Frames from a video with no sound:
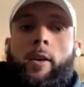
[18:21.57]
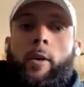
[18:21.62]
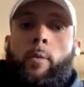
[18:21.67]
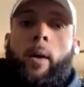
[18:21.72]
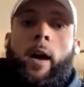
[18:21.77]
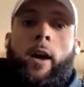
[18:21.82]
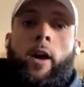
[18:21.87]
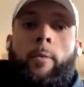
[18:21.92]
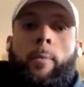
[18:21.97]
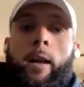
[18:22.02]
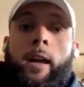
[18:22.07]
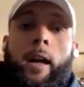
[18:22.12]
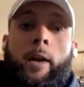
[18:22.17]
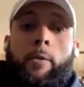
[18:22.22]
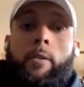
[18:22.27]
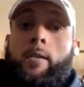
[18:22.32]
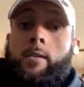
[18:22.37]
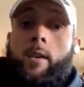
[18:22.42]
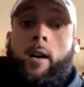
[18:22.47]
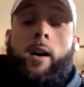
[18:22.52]
you know, in
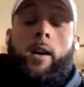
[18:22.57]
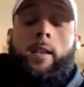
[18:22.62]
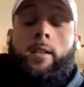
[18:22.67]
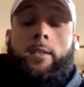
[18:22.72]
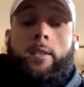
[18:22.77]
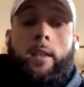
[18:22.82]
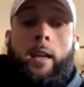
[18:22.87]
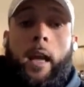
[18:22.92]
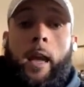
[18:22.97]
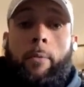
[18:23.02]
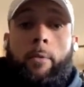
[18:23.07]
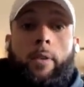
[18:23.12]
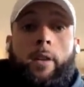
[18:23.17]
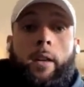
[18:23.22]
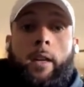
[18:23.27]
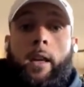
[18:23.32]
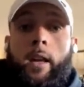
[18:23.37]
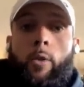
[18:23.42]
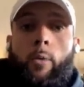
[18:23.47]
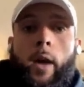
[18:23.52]
Wyoming, I was honestly
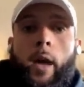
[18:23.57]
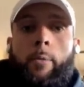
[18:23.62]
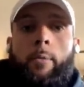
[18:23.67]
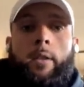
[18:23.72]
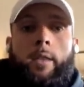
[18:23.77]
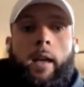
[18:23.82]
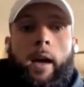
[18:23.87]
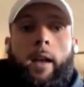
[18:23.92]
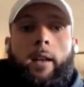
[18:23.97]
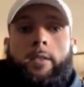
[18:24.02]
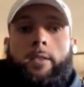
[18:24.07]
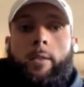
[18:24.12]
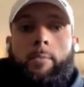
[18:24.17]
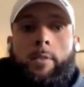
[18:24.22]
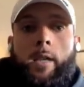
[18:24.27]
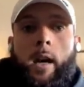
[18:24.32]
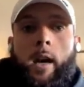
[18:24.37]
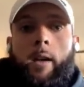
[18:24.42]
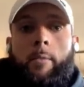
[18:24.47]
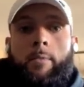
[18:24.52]
able to get away with that
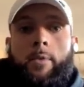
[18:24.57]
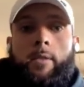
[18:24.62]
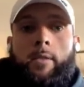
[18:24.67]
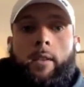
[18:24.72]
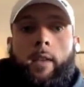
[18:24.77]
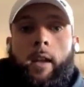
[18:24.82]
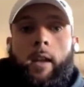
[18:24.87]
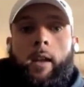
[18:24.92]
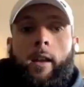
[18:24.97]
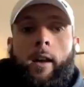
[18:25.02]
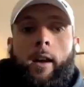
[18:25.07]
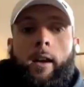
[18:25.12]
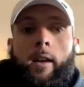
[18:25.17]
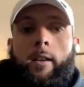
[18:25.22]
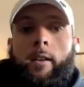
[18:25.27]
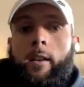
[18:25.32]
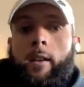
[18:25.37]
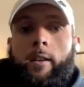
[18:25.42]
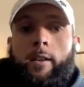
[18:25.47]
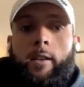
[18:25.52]
sometimes
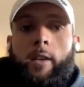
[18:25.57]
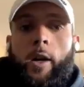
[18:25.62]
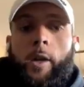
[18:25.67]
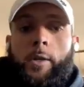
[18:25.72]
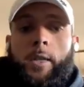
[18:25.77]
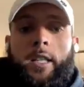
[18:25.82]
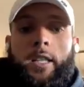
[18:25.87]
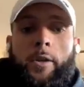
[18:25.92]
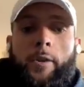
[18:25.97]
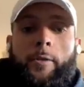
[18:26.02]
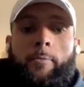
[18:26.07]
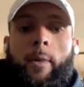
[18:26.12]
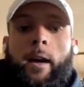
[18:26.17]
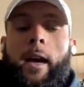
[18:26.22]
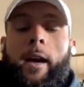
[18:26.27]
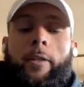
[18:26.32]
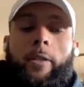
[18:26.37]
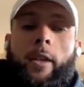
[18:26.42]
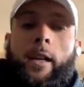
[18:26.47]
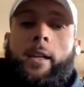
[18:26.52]
and, you know, just use
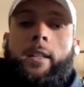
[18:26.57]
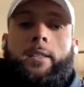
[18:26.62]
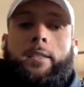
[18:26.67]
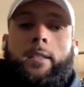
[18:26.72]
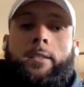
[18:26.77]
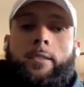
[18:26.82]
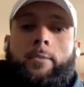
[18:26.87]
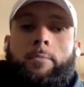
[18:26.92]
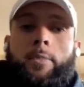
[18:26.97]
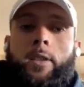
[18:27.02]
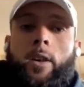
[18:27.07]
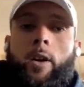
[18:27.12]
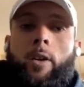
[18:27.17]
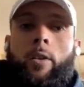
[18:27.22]
my athleticism.